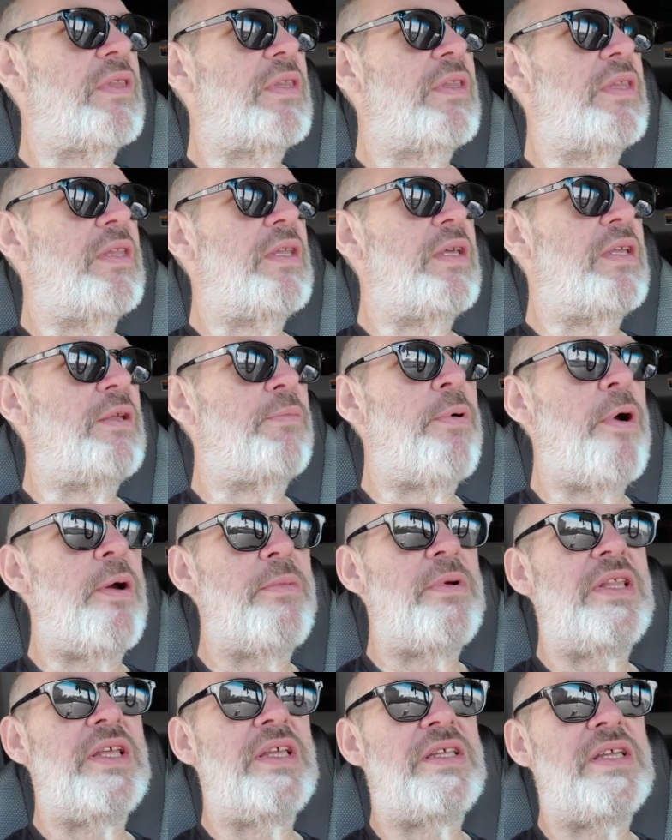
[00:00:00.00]
the
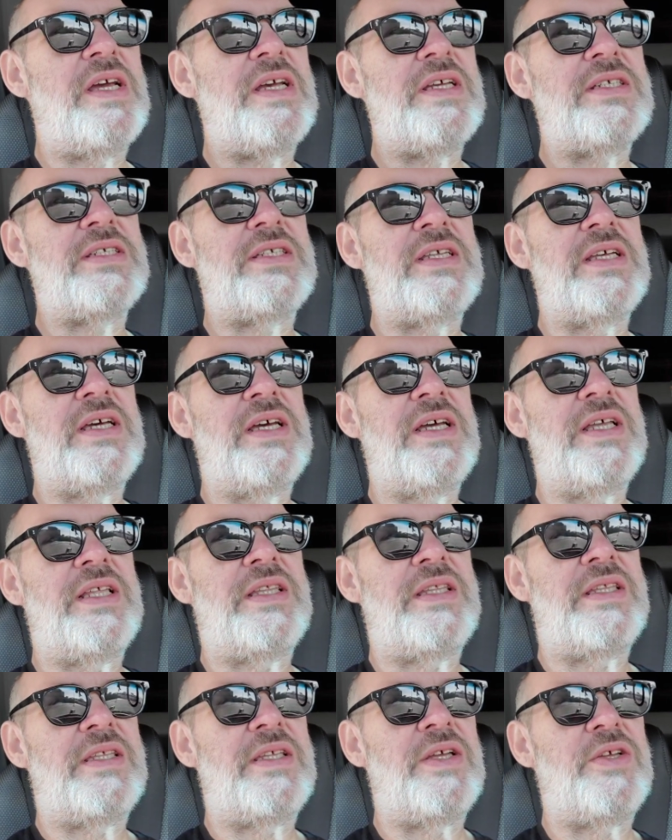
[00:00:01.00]
department that does the
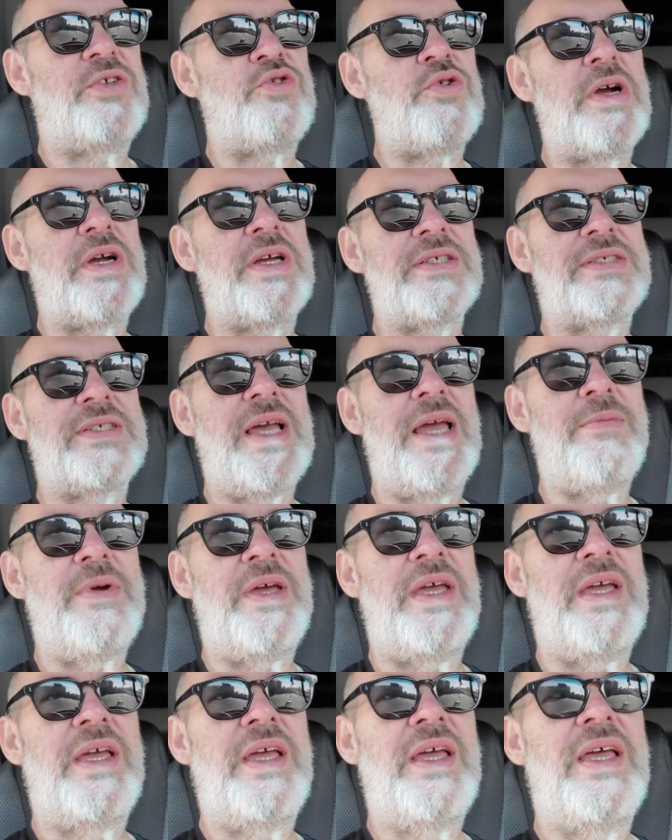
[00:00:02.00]
truck
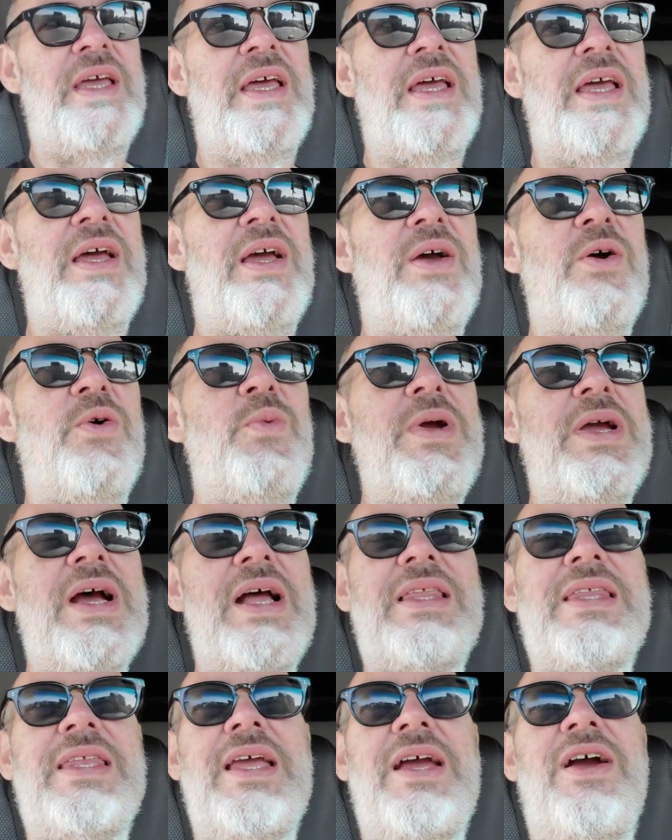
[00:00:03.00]
assignment. We
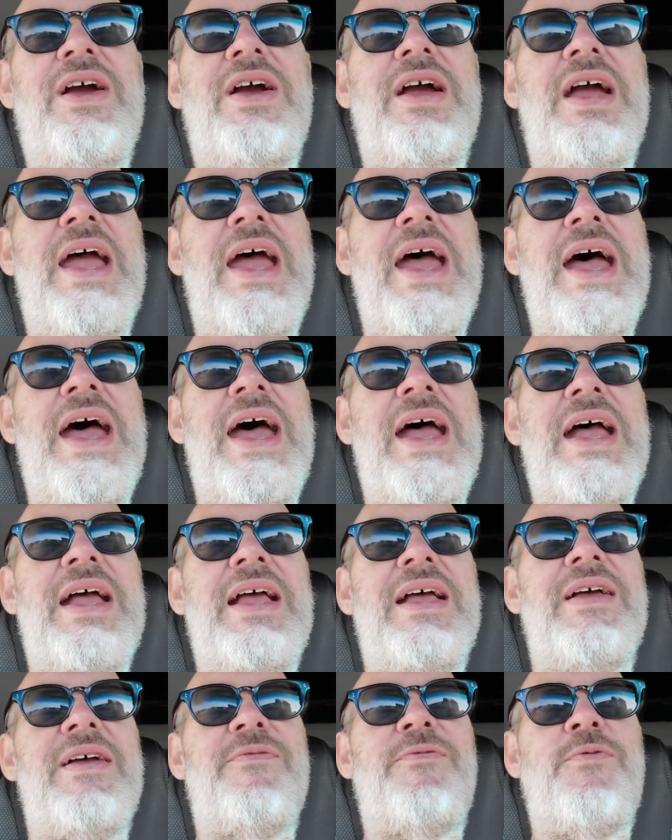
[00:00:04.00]
got there at
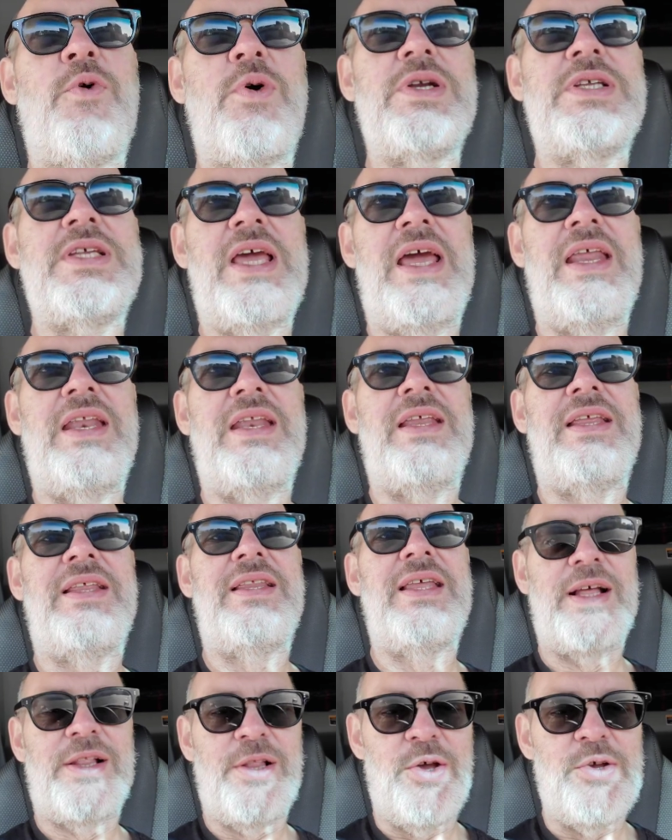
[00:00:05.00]
4:10.
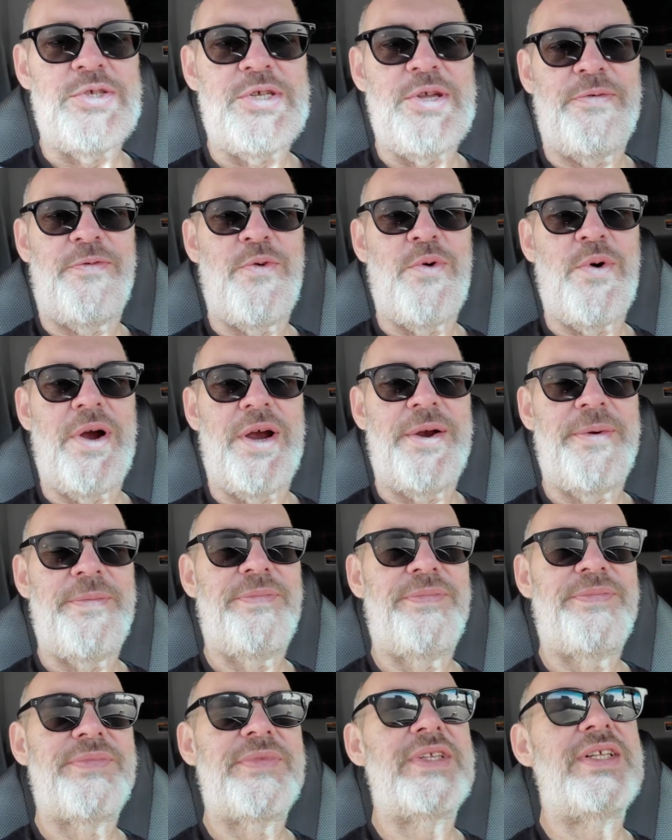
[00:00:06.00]
They closed at 4.
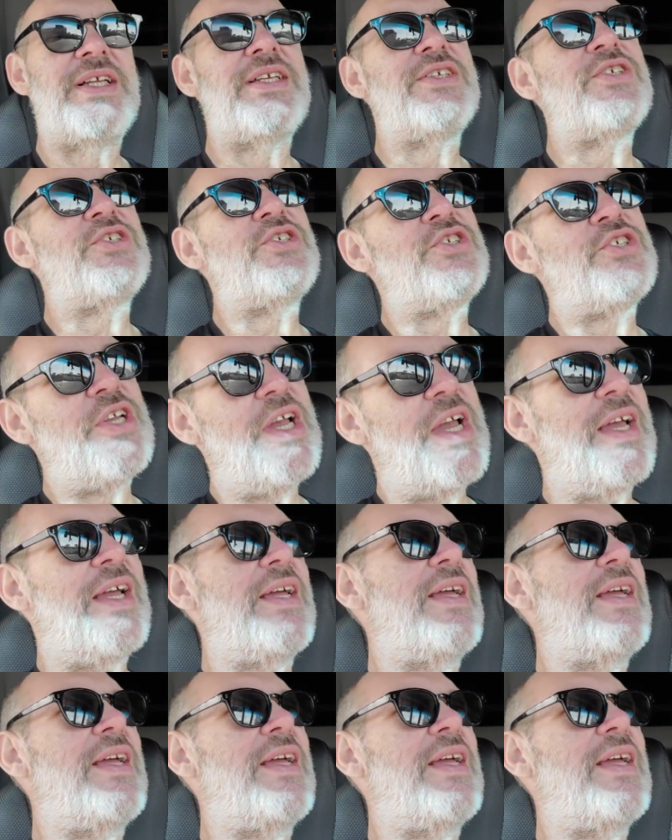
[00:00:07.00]
Shit.